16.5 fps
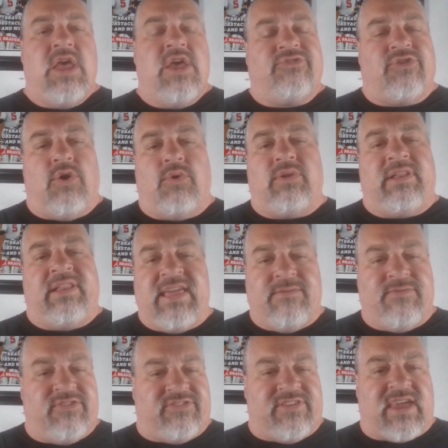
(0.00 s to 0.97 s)
So
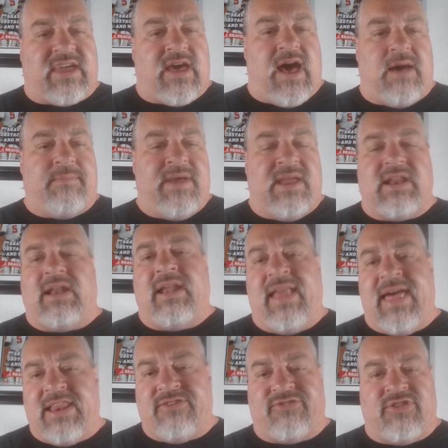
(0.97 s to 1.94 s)
leave us a comment.
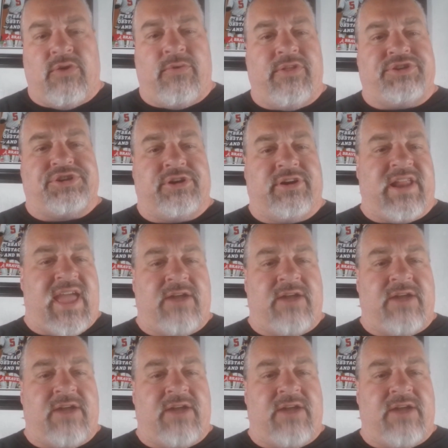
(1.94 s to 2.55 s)
Let us know that you're an